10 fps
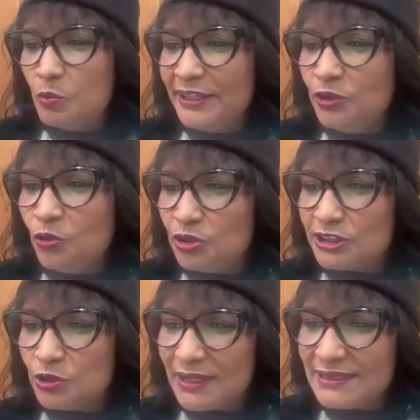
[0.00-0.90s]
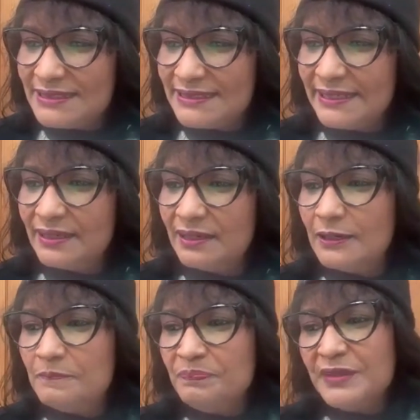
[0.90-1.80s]
When you also
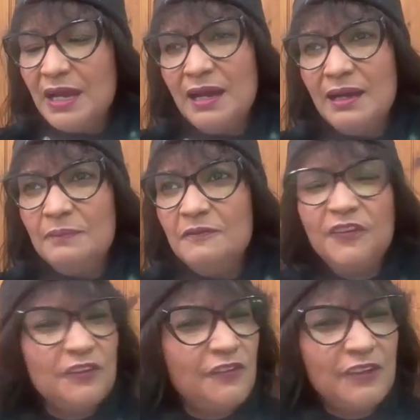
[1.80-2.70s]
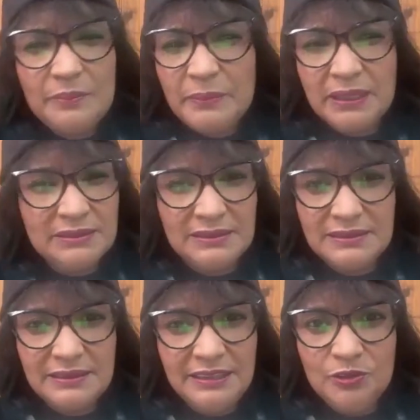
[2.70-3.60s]
consider
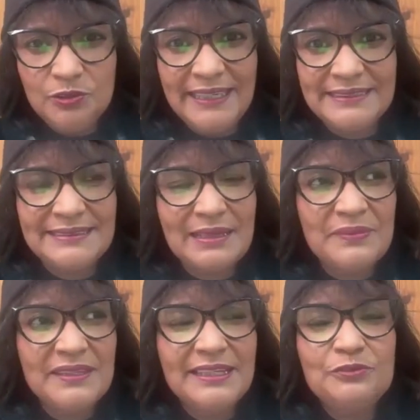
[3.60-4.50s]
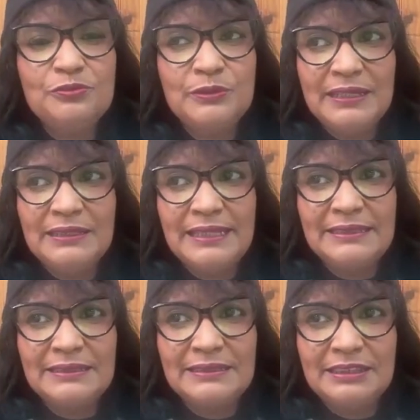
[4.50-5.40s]
fulfillment, it's something that
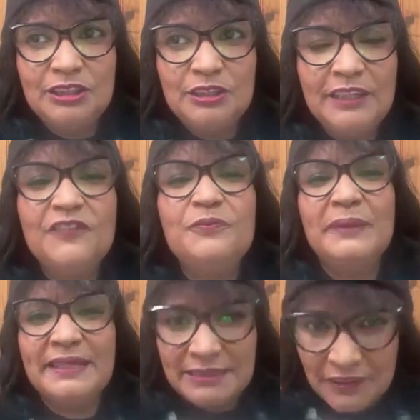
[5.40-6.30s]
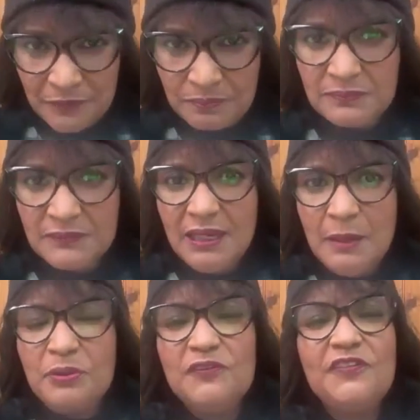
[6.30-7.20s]
it
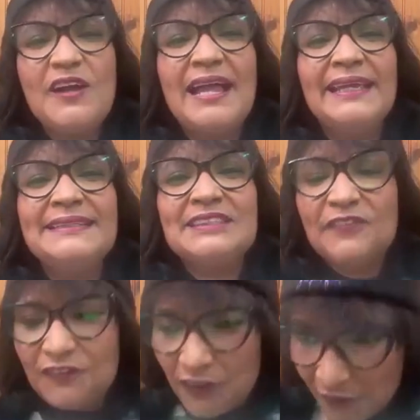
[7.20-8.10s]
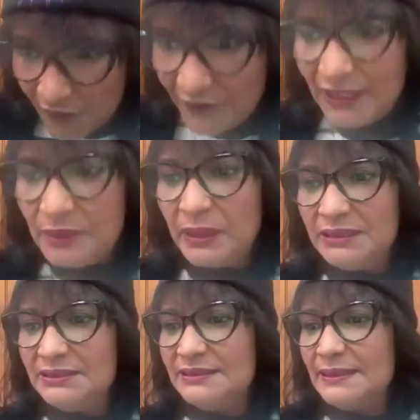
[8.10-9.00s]
provides
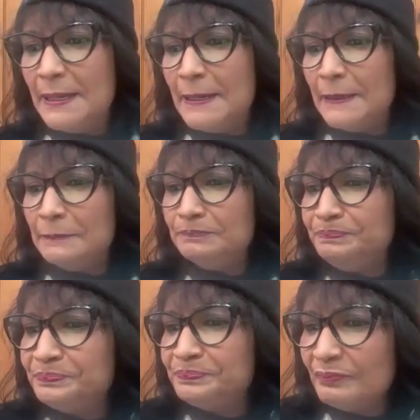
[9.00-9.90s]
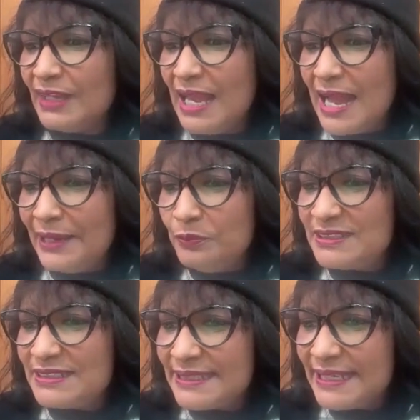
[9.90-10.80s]
fulfillment. I
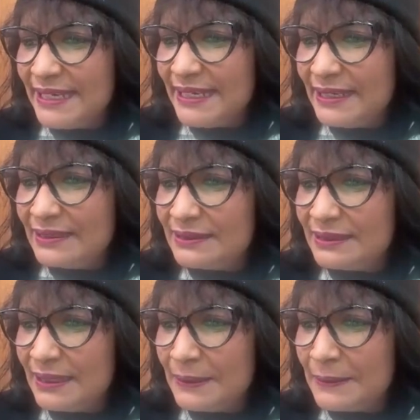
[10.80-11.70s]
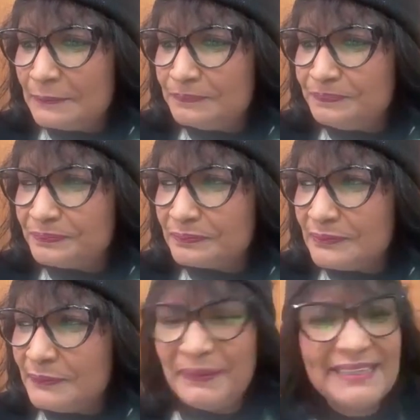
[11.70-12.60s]
would say
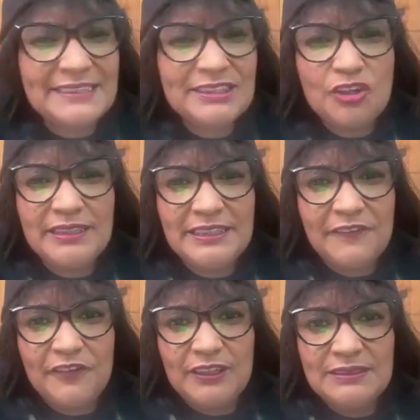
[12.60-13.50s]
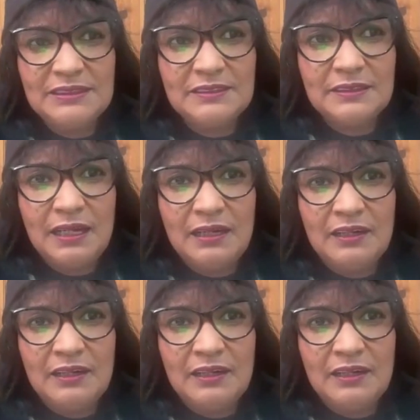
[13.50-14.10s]
based on the different